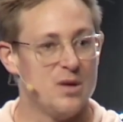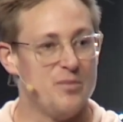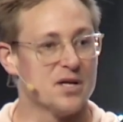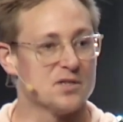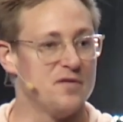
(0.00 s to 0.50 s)

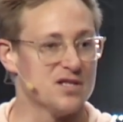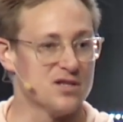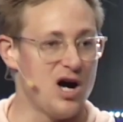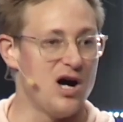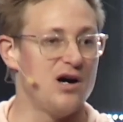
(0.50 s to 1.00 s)
because of His
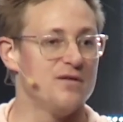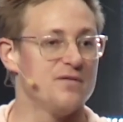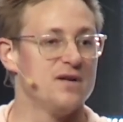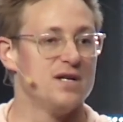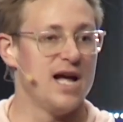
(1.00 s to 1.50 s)
love
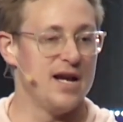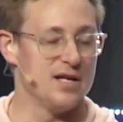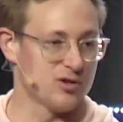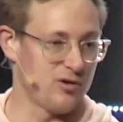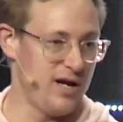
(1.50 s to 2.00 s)
and
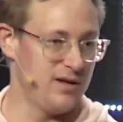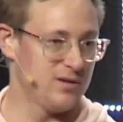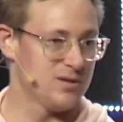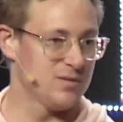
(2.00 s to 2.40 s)
His grace.